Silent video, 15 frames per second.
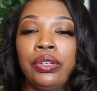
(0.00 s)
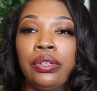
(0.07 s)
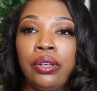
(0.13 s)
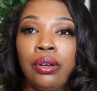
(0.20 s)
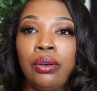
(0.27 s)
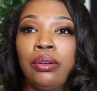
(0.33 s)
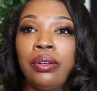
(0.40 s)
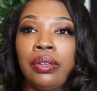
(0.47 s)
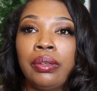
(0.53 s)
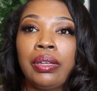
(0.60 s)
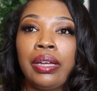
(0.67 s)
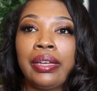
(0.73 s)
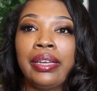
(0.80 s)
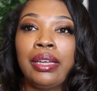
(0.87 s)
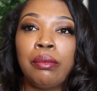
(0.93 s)
you know,
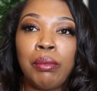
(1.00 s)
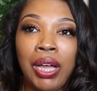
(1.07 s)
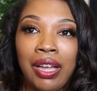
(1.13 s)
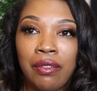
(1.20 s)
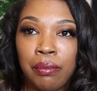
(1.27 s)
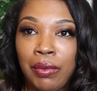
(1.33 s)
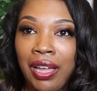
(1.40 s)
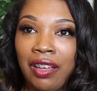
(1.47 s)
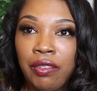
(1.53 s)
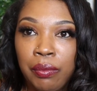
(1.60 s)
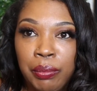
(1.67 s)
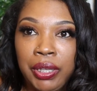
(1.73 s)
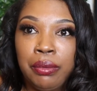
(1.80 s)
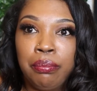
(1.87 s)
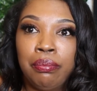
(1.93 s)
again, I have a
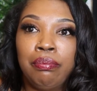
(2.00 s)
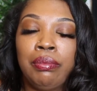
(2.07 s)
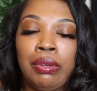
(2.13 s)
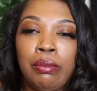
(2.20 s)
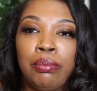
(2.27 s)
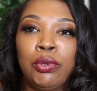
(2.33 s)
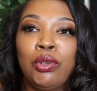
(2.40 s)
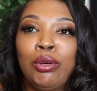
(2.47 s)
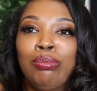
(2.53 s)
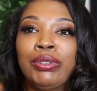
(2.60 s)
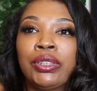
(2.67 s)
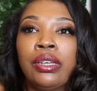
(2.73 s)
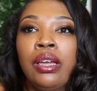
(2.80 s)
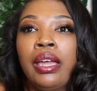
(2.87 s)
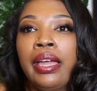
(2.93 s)
big
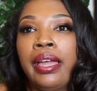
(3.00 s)
boobs,